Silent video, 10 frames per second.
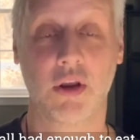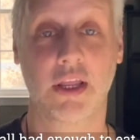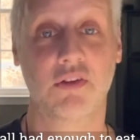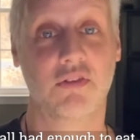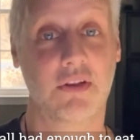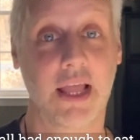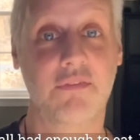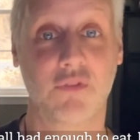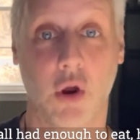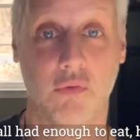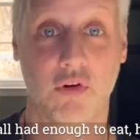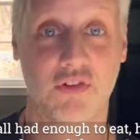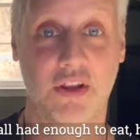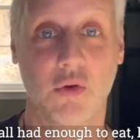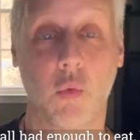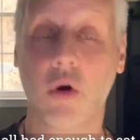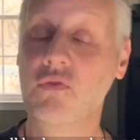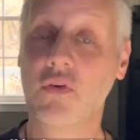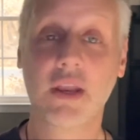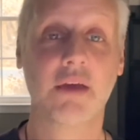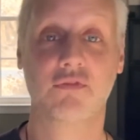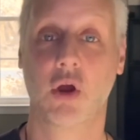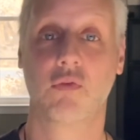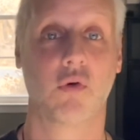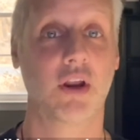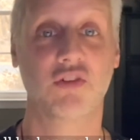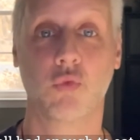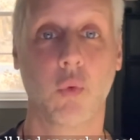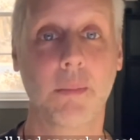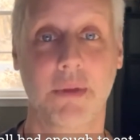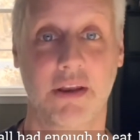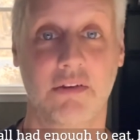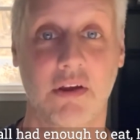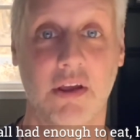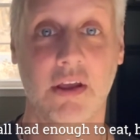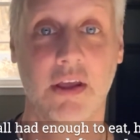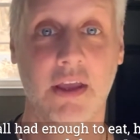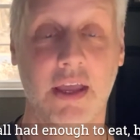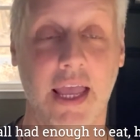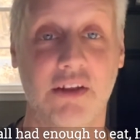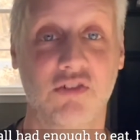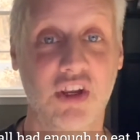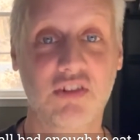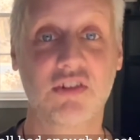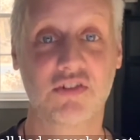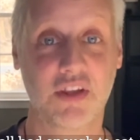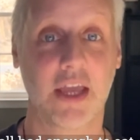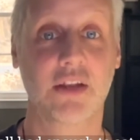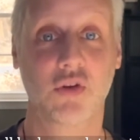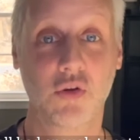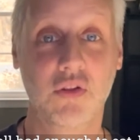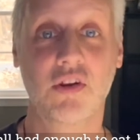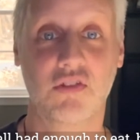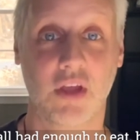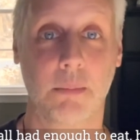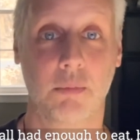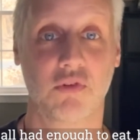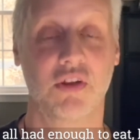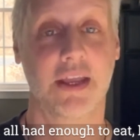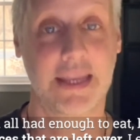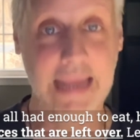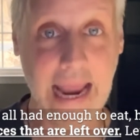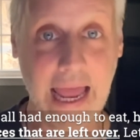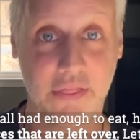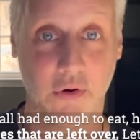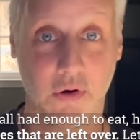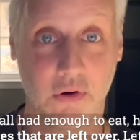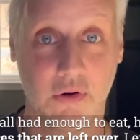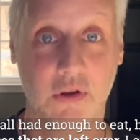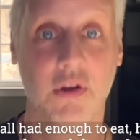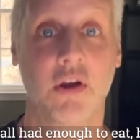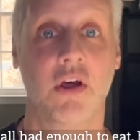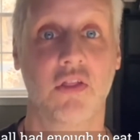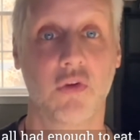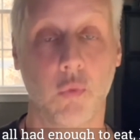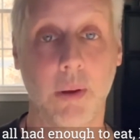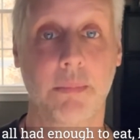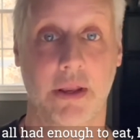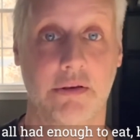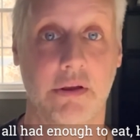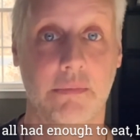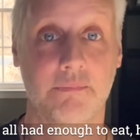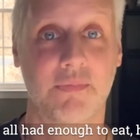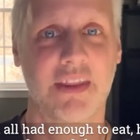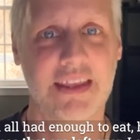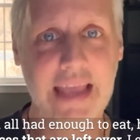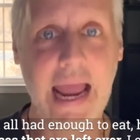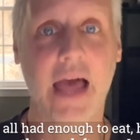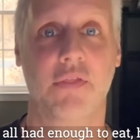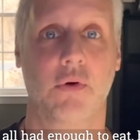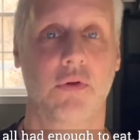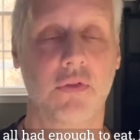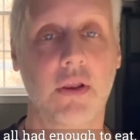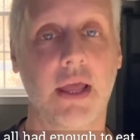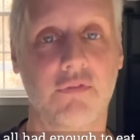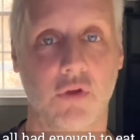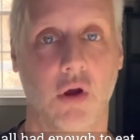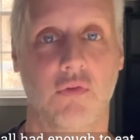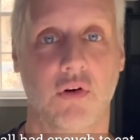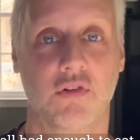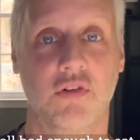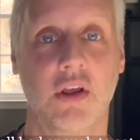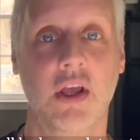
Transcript: is leftovers, and the word for leftover is remnant. And Jesus said to the disciples, gather the remnant, gather the leftovers,